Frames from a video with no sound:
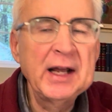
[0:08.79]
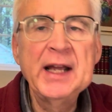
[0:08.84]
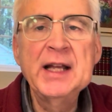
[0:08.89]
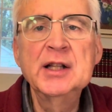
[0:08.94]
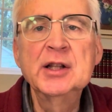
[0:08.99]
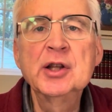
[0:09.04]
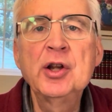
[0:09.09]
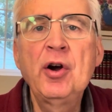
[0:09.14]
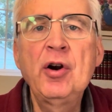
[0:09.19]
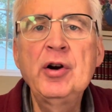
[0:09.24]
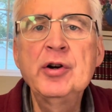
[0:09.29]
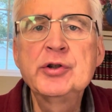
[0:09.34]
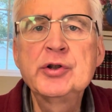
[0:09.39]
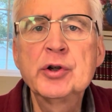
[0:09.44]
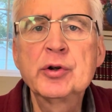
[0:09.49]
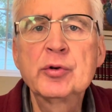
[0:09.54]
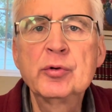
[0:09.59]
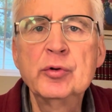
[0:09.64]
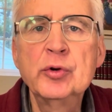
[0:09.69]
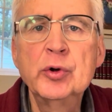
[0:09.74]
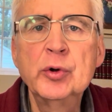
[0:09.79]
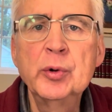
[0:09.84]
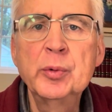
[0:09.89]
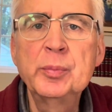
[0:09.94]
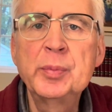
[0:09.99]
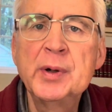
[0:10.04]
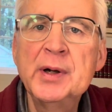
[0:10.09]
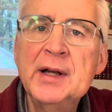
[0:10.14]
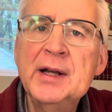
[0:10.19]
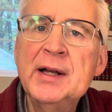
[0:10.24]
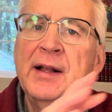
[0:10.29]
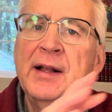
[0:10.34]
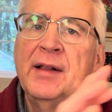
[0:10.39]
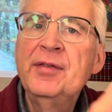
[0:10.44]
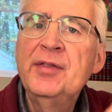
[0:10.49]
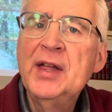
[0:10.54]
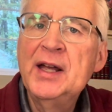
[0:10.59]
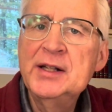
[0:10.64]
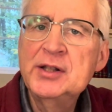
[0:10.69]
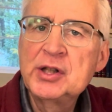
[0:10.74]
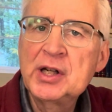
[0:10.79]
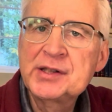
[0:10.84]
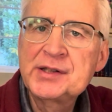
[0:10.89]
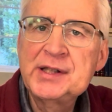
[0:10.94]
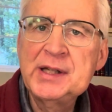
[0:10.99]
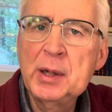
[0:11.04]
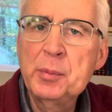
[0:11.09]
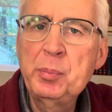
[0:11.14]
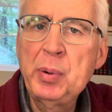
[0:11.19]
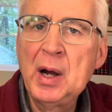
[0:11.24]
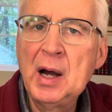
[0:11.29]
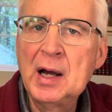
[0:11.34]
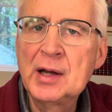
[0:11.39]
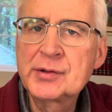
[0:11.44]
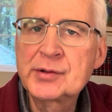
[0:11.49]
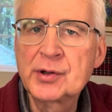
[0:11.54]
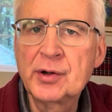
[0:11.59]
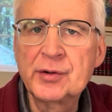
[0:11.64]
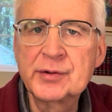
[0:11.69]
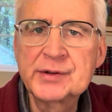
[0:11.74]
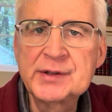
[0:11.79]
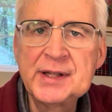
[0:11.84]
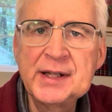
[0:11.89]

a larger group than just the apostles.